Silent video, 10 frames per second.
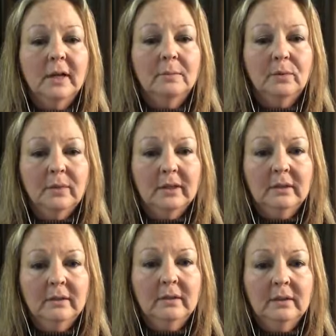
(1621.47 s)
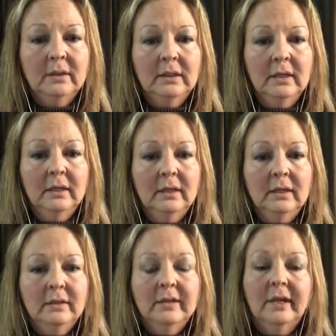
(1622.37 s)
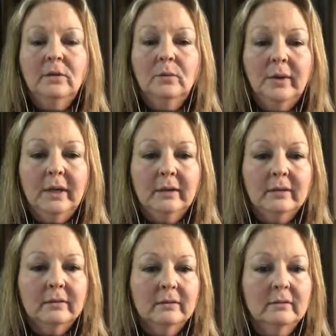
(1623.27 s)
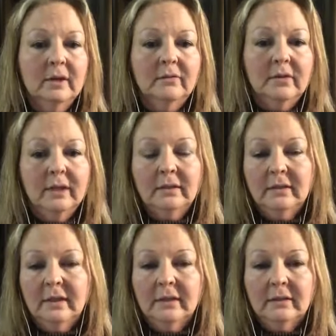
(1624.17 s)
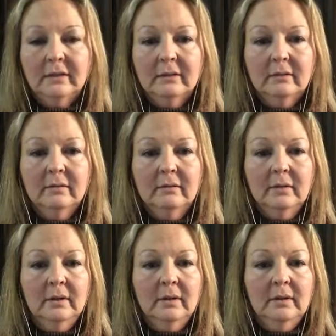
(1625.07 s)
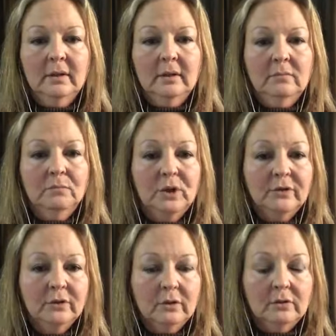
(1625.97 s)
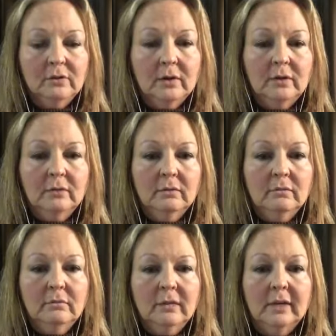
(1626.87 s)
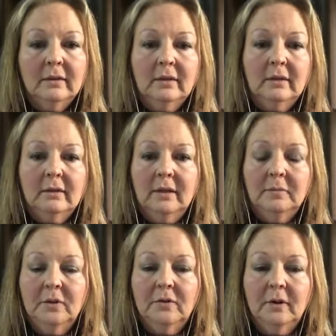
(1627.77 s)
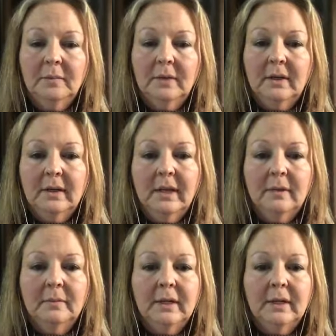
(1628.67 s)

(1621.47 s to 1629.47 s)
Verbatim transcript: with 10 weeks of intense personal growth at the Hypnotherapy Academy.